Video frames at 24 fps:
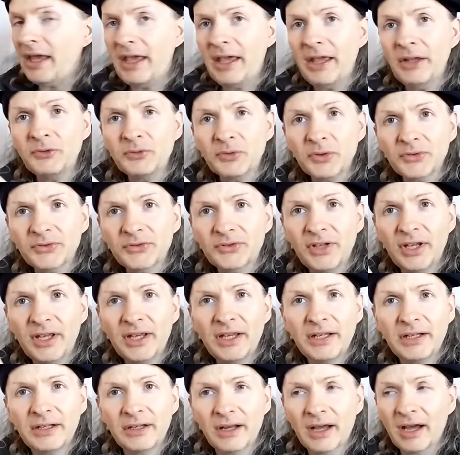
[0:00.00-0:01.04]

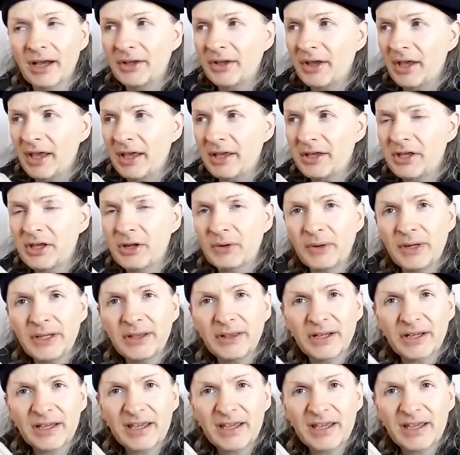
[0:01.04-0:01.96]
interesting hearing the